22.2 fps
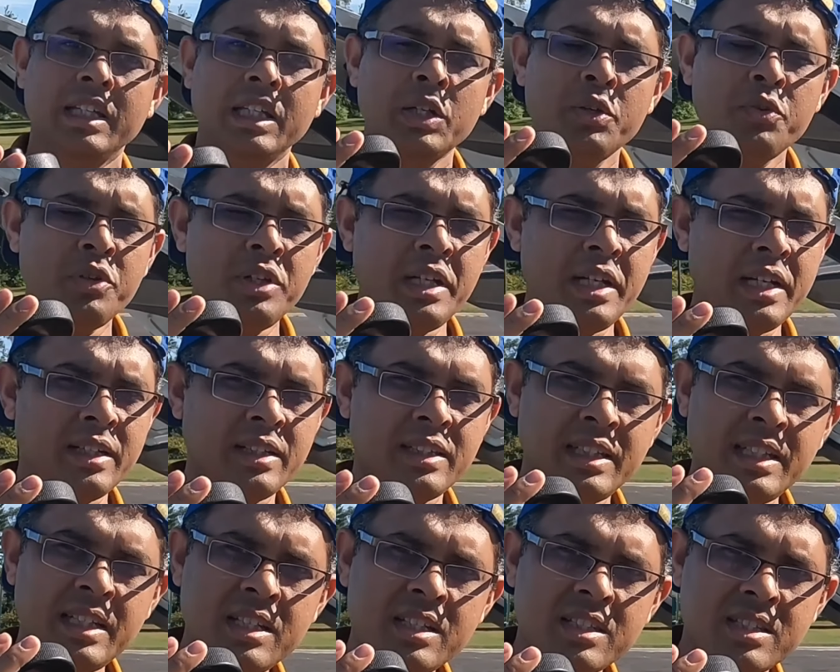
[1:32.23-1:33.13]
you need
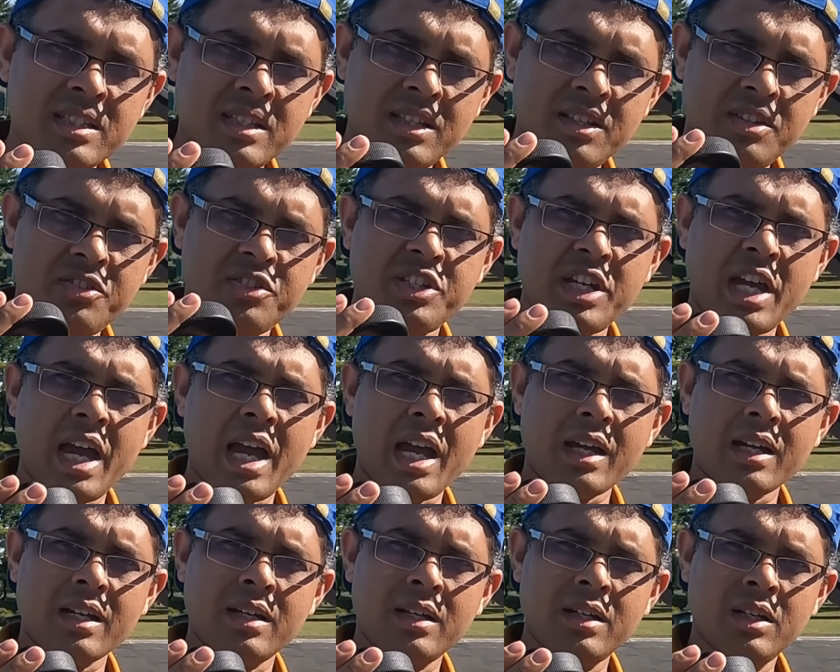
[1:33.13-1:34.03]
this
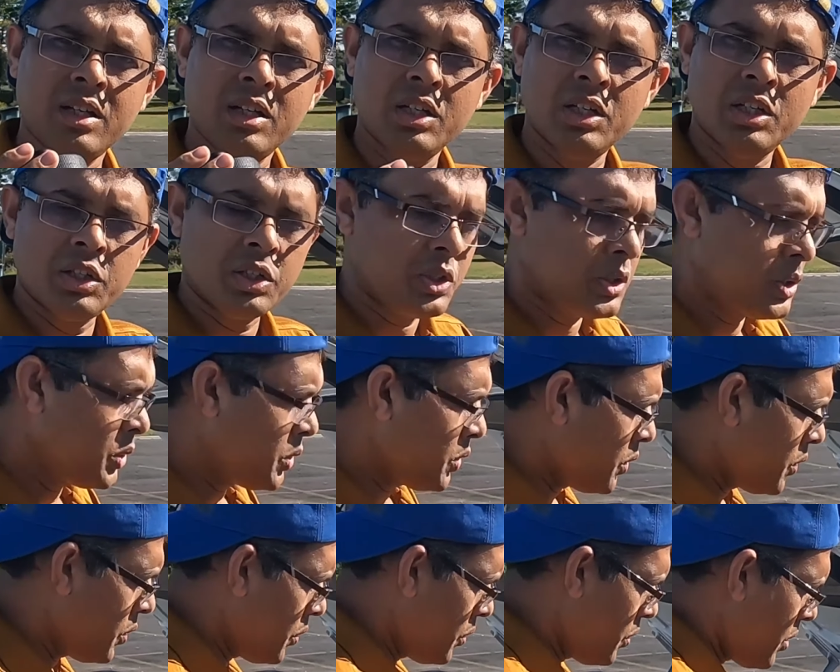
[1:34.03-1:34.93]
jack to
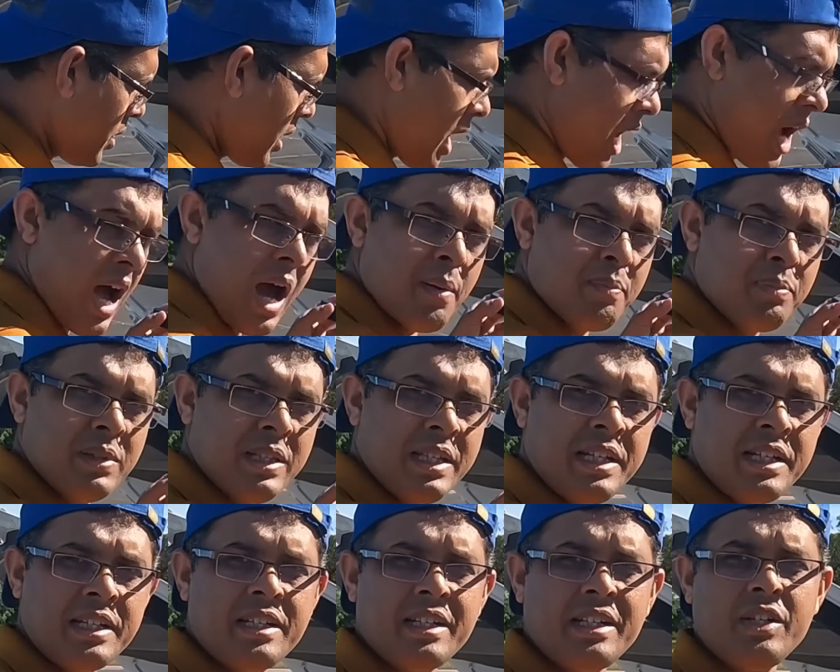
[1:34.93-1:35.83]

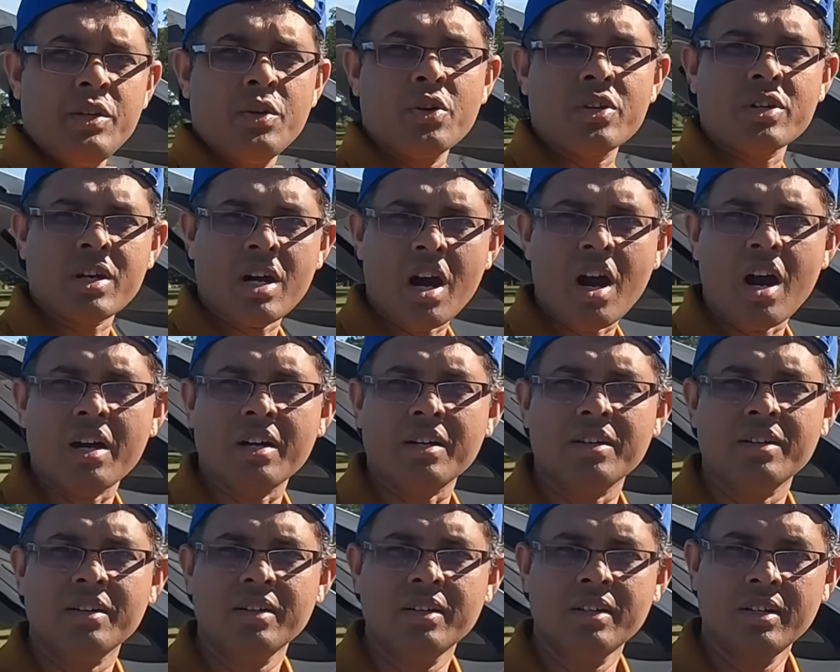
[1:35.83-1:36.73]
uplift your
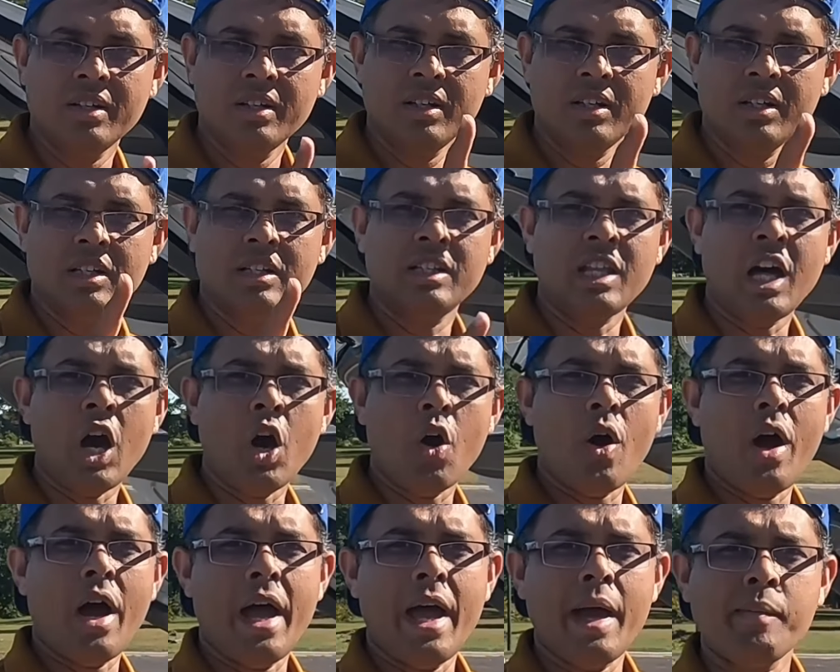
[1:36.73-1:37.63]
car. Now
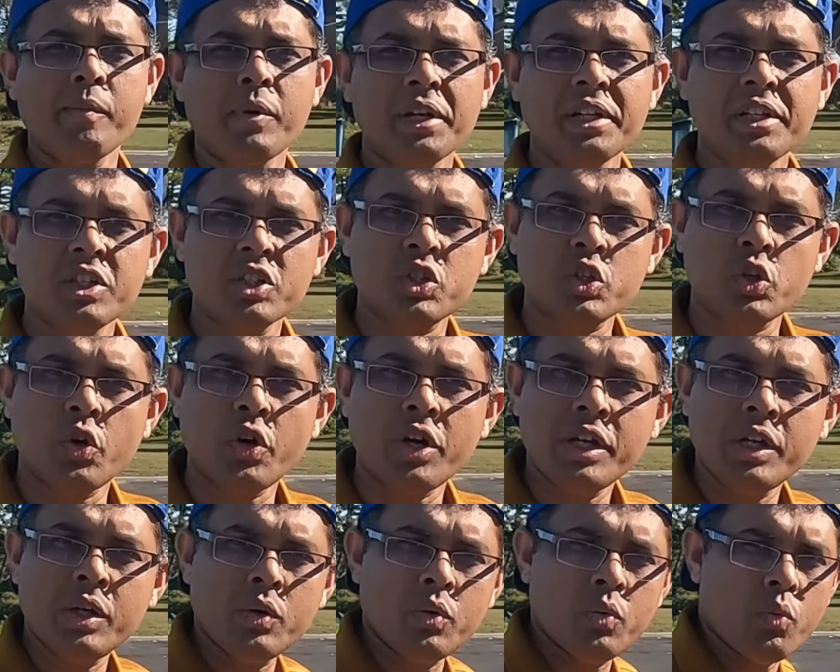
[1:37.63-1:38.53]
I am going to
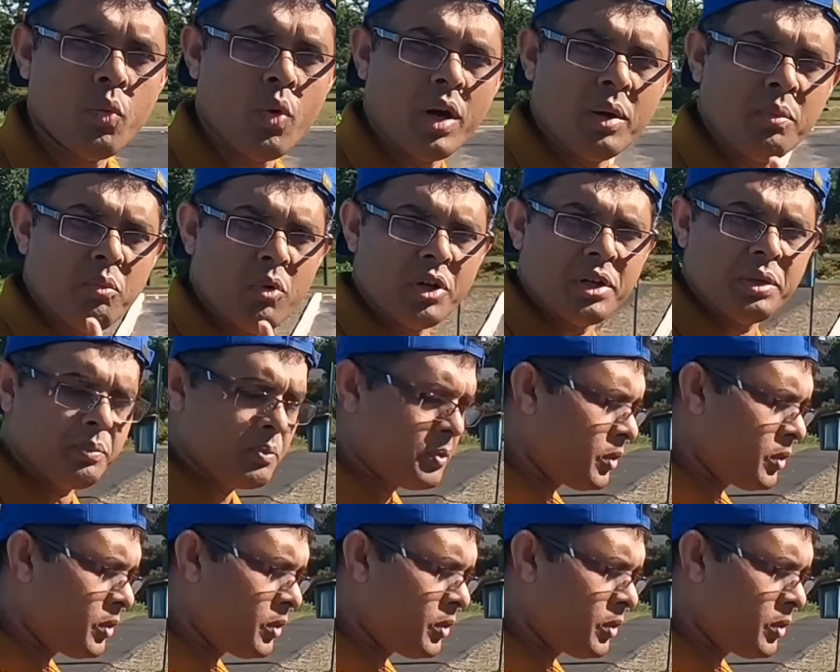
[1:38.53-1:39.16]
show you one more